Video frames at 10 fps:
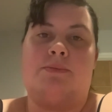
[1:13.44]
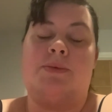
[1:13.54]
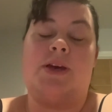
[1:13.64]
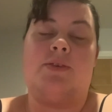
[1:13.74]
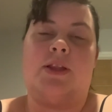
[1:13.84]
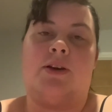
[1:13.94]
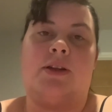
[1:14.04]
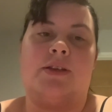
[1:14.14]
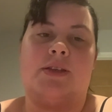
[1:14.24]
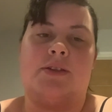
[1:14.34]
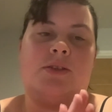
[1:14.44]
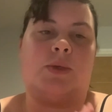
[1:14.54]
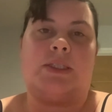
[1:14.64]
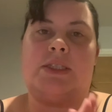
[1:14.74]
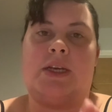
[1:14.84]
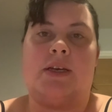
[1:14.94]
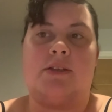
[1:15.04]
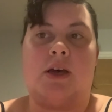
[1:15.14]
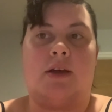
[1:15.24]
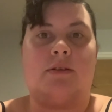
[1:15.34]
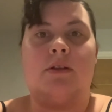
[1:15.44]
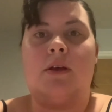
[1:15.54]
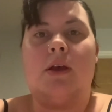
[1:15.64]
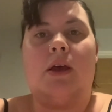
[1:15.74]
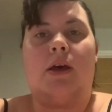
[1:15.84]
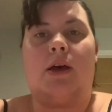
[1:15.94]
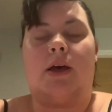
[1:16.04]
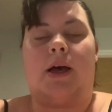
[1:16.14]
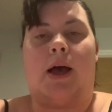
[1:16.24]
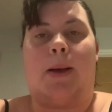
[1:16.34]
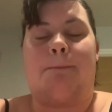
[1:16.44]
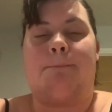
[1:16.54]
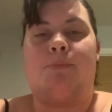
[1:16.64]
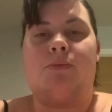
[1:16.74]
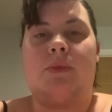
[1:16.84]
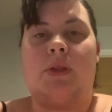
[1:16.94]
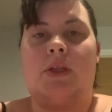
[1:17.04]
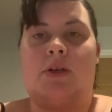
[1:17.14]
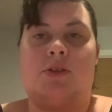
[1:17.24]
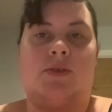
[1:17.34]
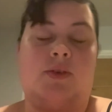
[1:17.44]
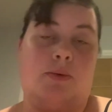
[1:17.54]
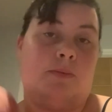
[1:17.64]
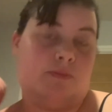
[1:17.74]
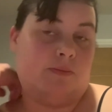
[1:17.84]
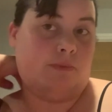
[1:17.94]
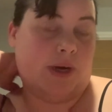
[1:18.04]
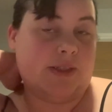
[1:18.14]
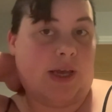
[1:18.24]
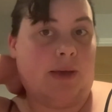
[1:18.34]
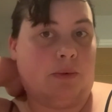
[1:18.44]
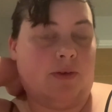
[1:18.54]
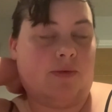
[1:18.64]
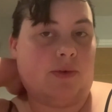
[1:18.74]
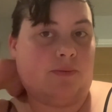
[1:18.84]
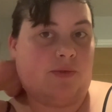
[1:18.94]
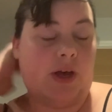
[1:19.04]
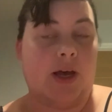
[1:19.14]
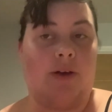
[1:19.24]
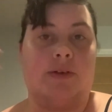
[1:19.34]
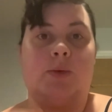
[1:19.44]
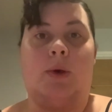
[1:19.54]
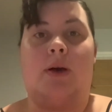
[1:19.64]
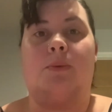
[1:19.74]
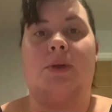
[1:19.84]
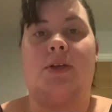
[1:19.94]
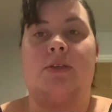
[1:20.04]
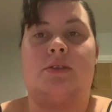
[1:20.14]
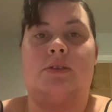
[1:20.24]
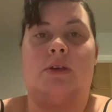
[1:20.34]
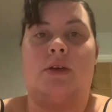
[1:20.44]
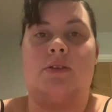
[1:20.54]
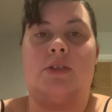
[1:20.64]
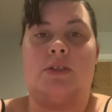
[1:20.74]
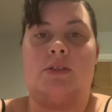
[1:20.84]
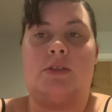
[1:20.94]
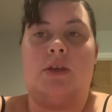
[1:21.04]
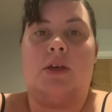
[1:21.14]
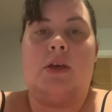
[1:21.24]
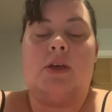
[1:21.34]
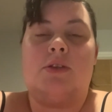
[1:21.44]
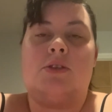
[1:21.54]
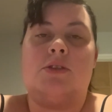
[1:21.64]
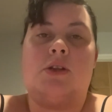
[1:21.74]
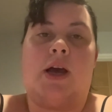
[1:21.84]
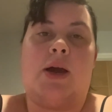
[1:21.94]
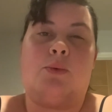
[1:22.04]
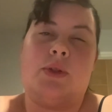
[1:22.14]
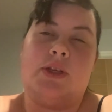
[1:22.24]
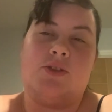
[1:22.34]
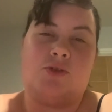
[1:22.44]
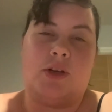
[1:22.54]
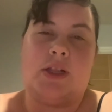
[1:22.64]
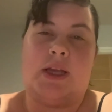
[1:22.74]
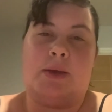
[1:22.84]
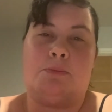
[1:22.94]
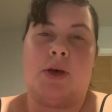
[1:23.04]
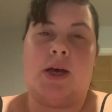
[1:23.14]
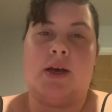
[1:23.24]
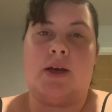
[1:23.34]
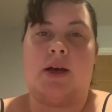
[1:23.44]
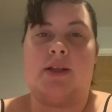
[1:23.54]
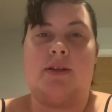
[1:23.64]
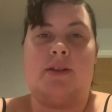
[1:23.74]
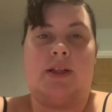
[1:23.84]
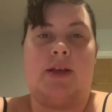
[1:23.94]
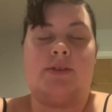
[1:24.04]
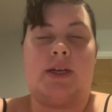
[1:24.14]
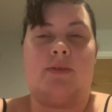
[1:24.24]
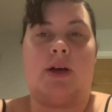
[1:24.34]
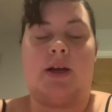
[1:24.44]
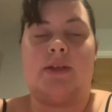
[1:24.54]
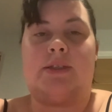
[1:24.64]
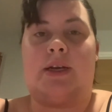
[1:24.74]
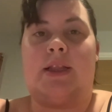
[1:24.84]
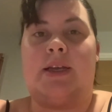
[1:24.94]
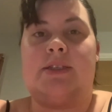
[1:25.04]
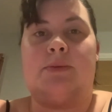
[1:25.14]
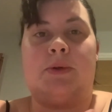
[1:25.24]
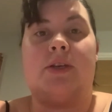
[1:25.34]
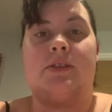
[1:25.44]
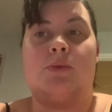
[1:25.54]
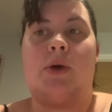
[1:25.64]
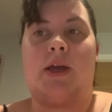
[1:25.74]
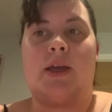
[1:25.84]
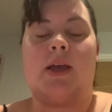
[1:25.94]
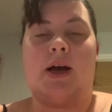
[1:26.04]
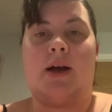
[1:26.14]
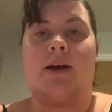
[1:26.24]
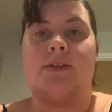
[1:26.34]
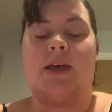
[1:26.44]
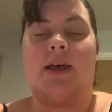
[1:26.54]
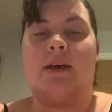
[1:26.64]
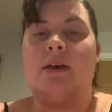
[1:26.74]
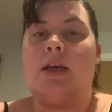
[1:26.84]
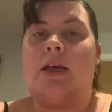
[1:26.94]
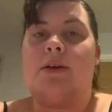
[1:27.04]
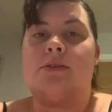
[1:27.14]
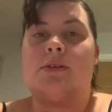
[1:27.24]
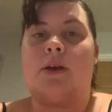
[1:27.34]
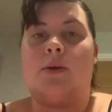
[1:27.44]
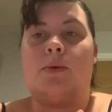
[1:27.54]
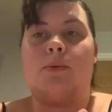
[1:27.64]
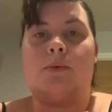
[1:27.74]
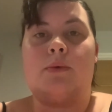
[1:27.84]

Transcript: perfectly honest I just want it done um, not just for my sake but for, for her as well because uh, she's she's not outwardly struggling but her the left side of her heart is dilated because it's working harder so